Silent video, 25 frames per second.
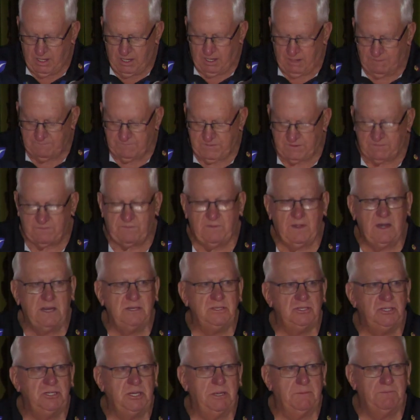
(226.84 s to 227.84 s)
of the
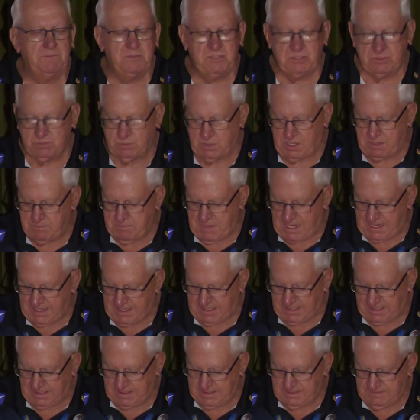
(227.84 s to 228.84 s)
friendships we
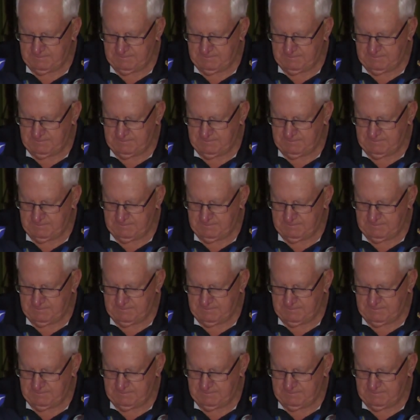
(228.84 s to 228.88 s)
make.